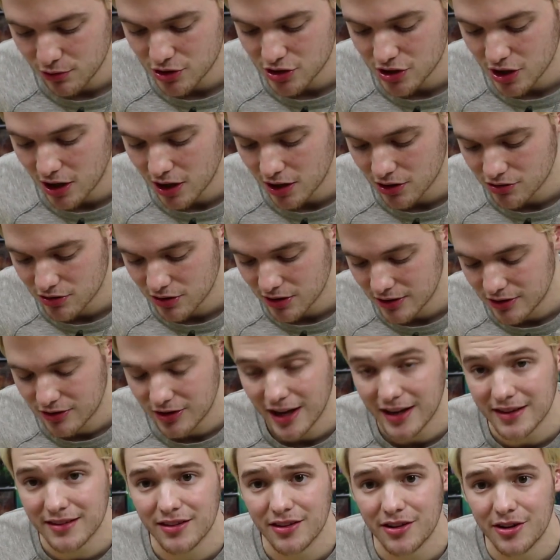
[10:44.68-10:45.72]
cartridge,
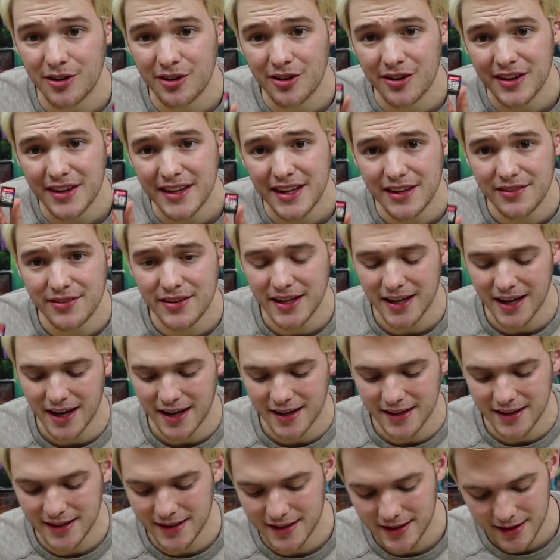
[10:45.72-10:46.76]
has a little Eevee
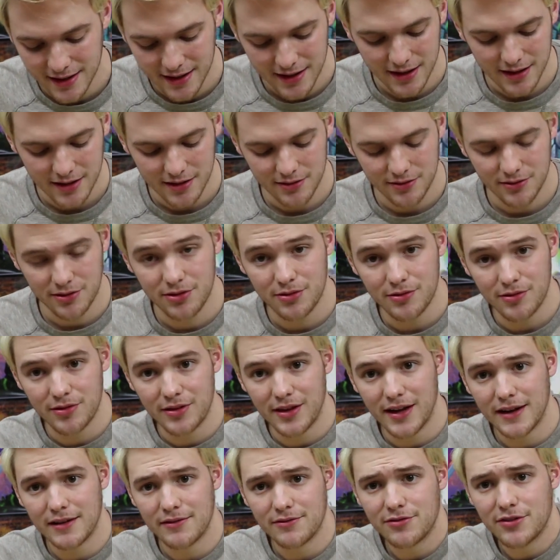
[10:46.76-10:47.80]
on it. Throw
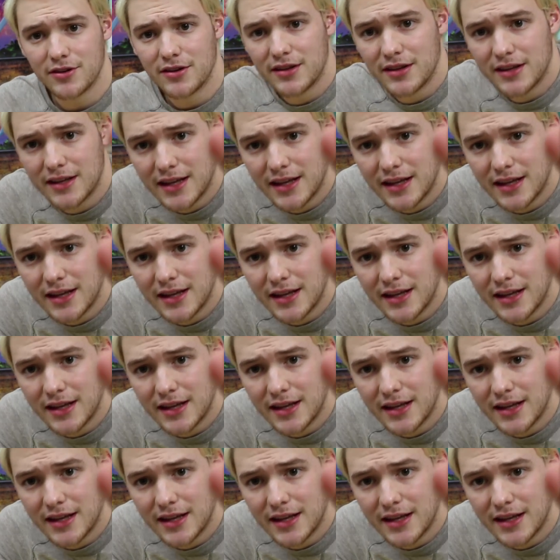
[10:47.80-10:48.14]
that in front of the